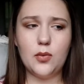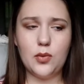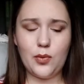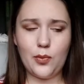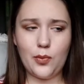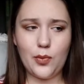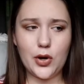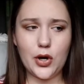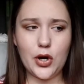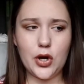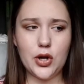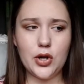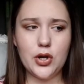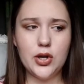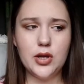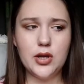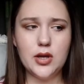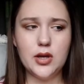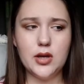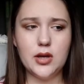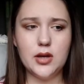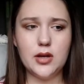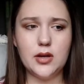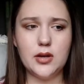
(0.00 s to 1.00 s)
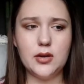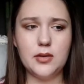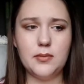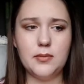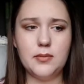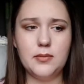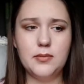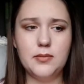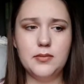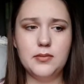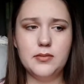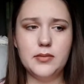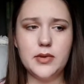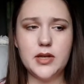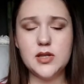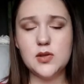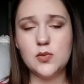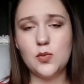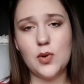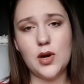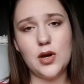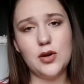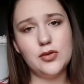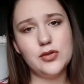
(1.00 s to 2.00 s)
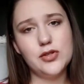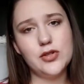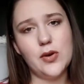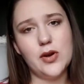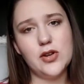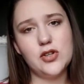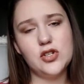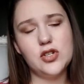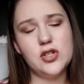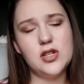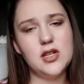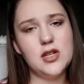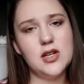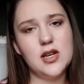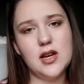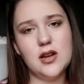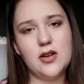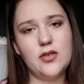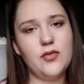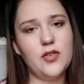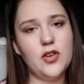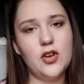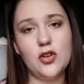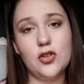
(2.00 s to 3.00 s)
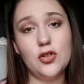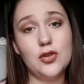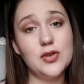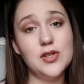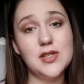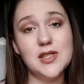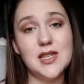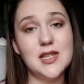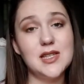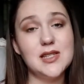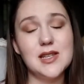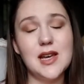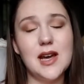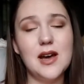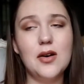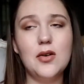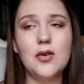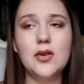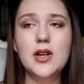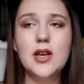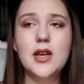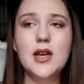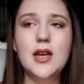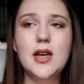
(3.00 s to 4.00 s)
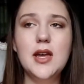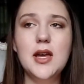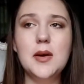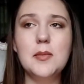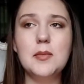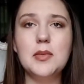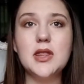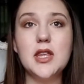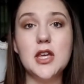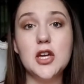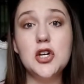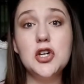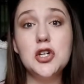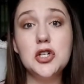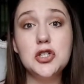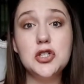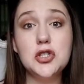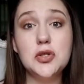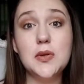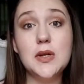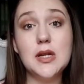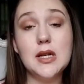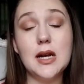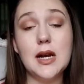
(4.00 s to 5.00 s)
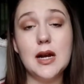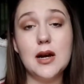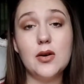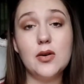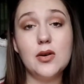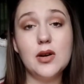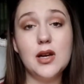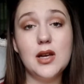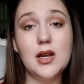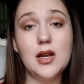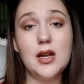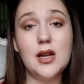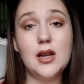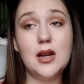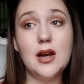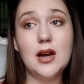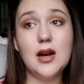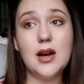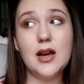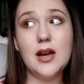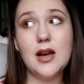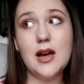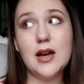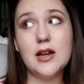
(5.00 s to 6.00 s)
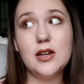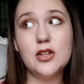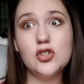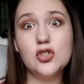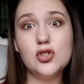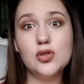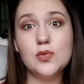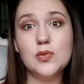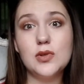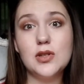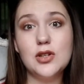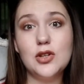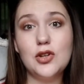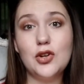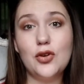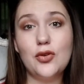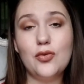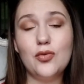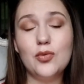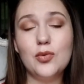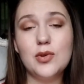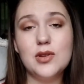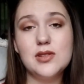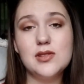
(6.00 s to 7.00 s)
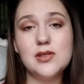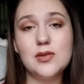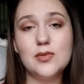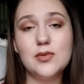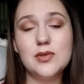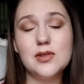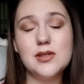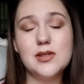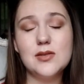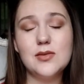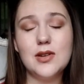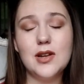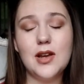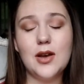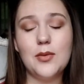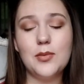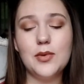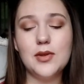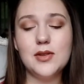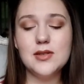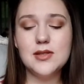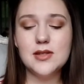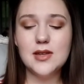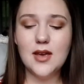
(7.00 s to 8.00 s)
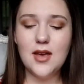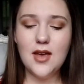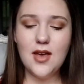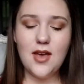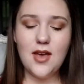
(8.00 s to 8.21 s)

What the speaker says: would work as well, so I just need to kind of figure those things out, but they could do it now, and I kind of just want to get it over with, so we'll see what happens.